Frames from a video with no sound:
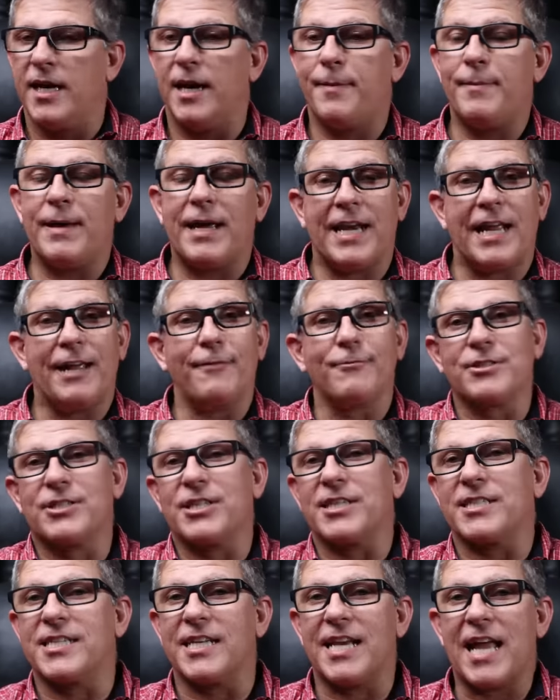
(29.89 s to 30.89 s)
And man, it was
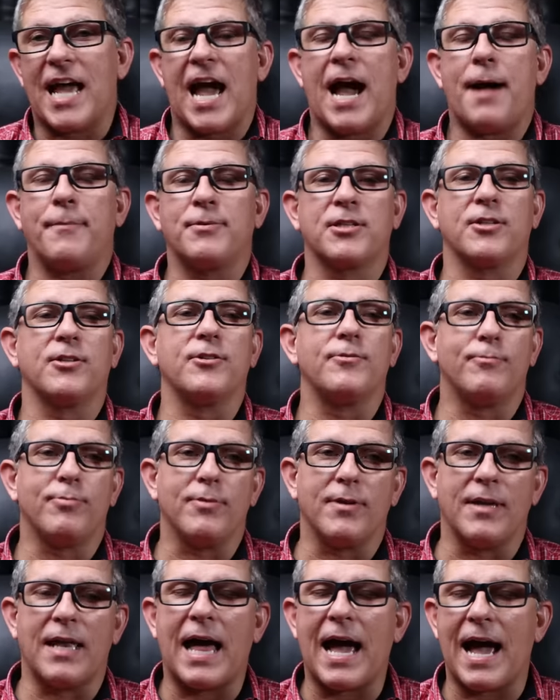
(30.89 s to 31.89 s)
just an absolute
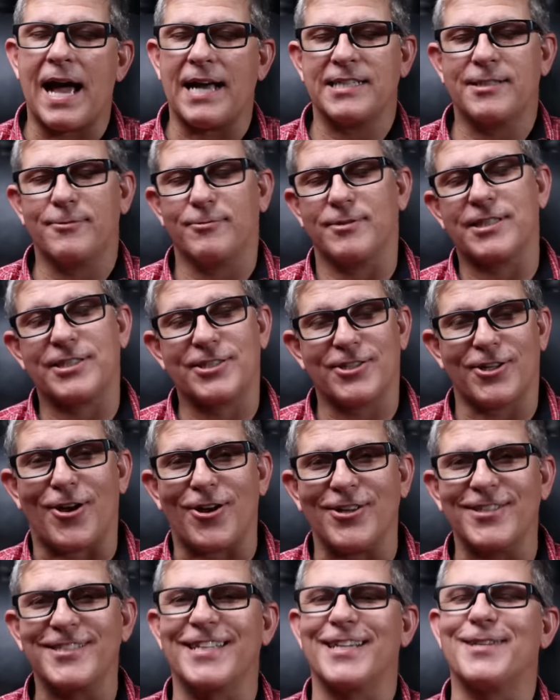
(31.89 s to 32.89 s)
blast. It was
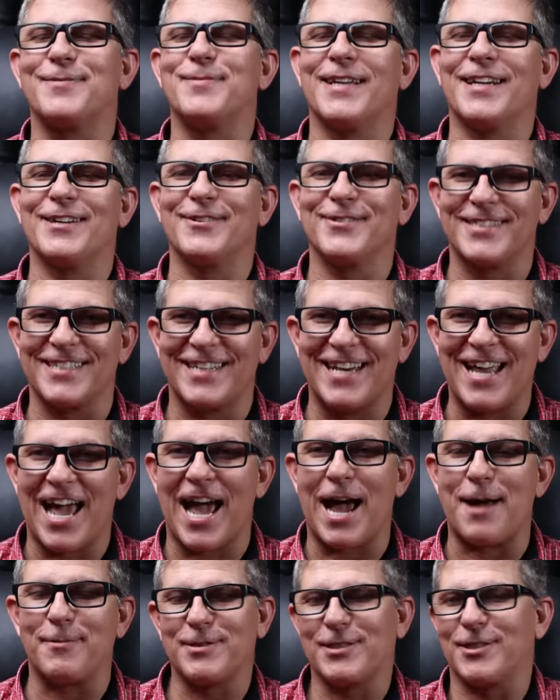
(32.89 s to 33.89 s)
exhausting, but it was an
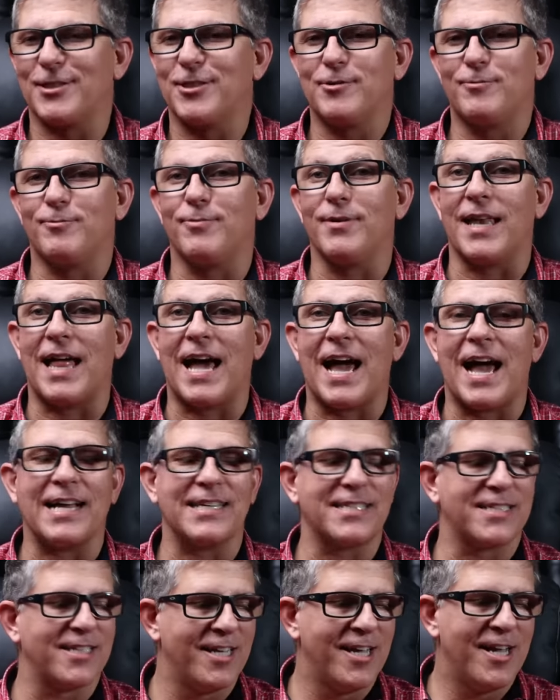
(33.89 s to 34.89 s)
absolute
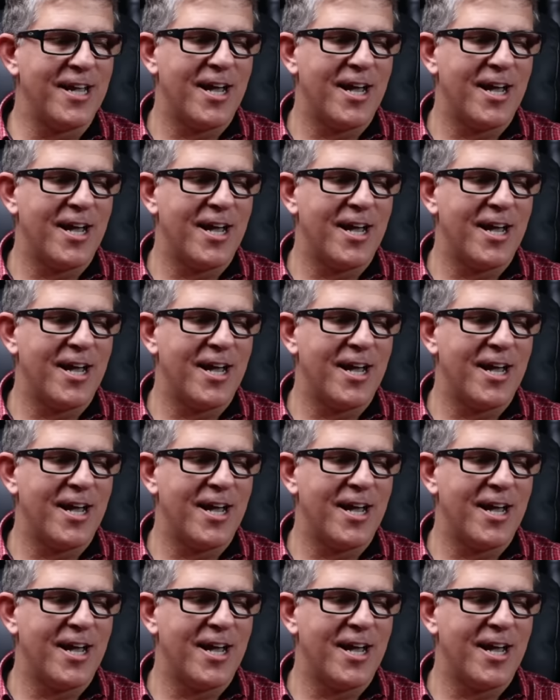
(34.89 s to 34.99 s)
blast.